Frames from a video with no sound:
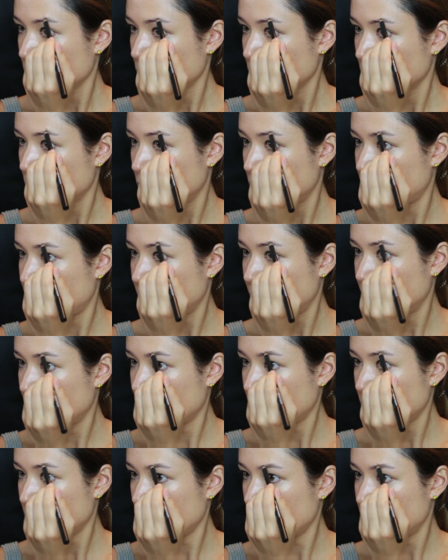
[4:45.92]
And if you
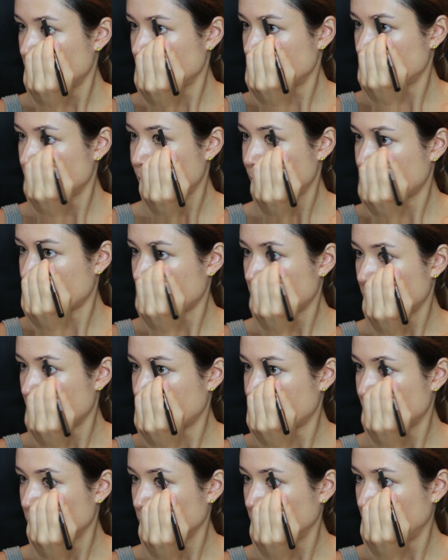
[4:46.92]
know how to use it
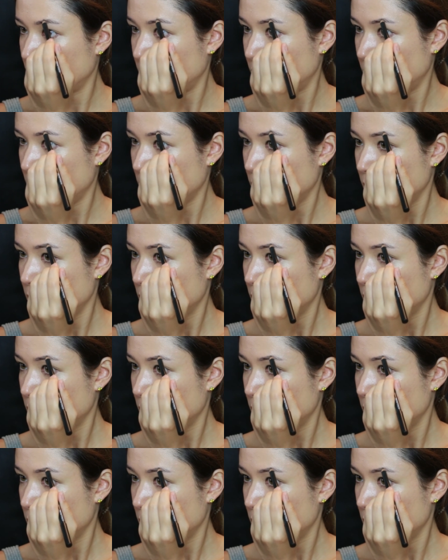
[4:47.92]
properly,